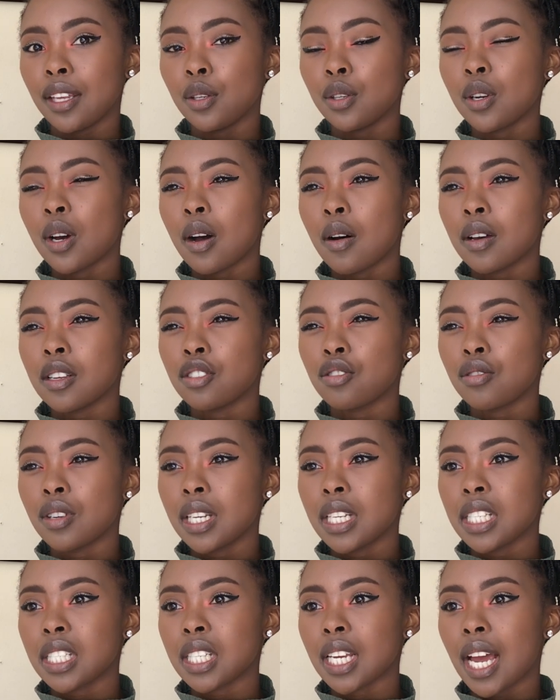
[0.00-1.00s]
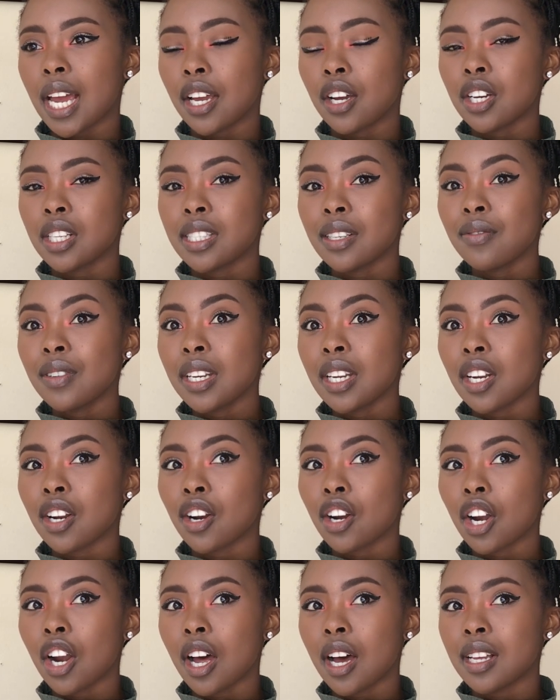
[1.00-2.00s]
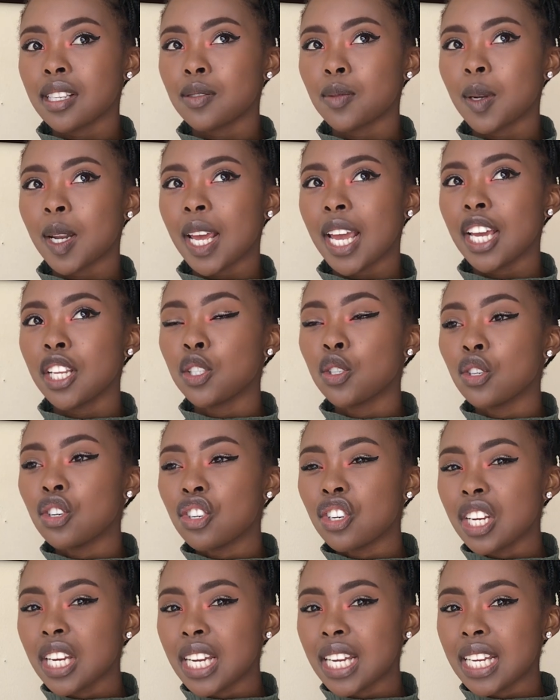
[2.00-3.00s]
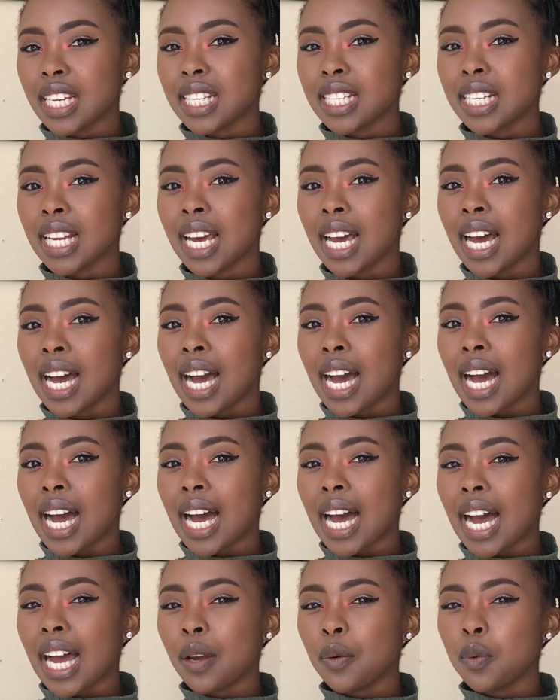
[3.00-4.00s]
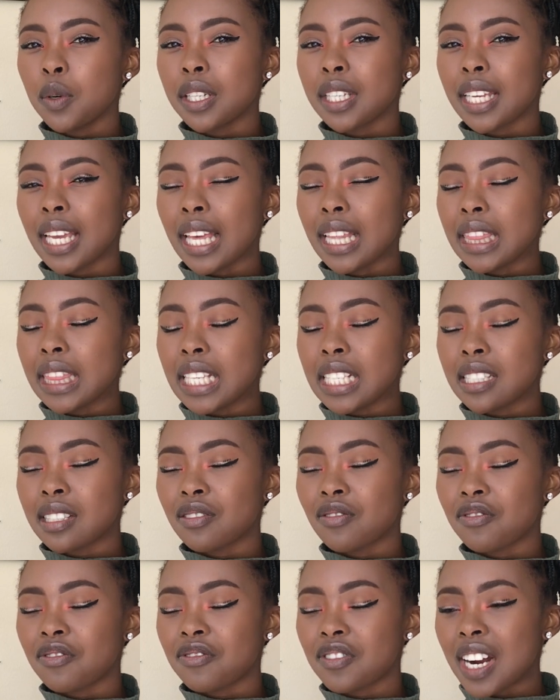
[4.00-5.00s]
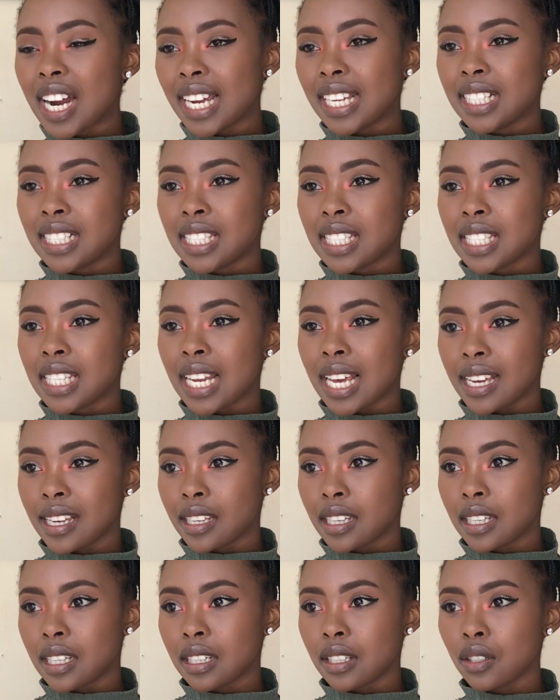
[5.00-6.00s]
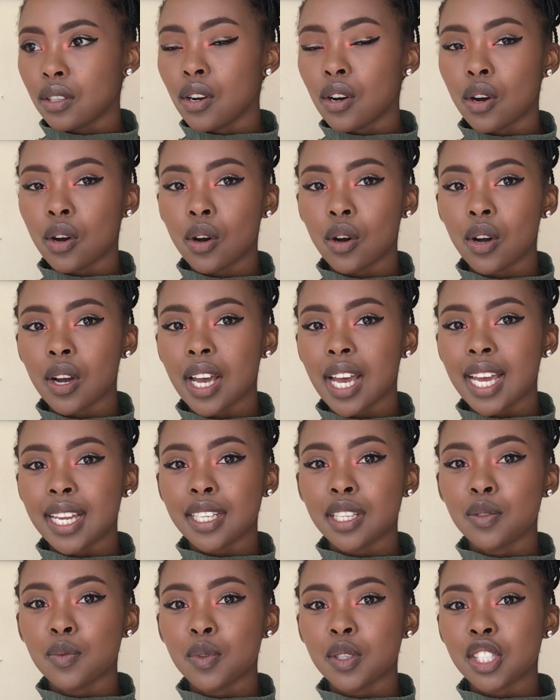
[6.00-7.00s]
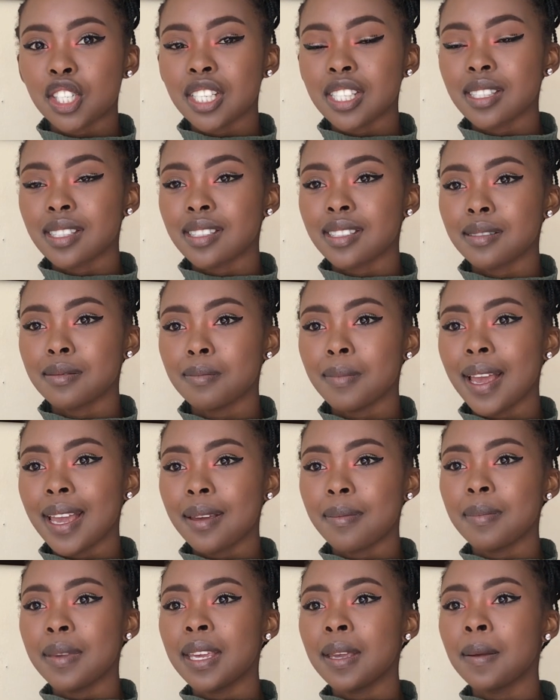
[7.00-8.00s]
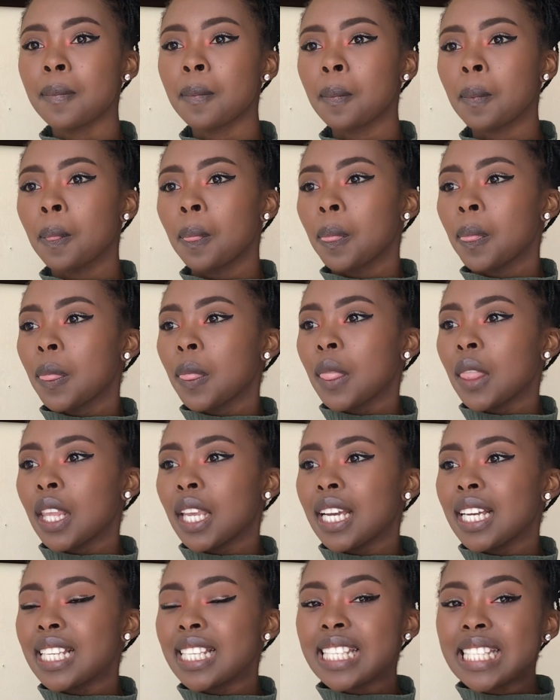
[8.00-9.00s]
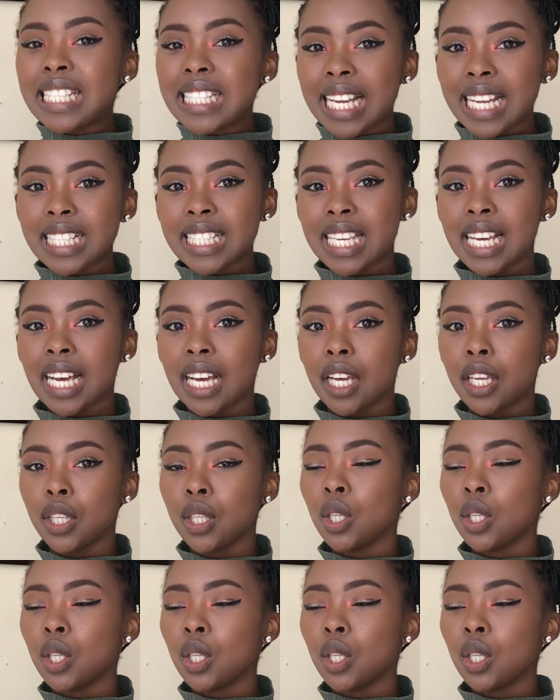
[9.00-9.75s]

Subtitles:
I was really shy, because even in class when I had to read, I would get this fright, like, and it would just make me stutter,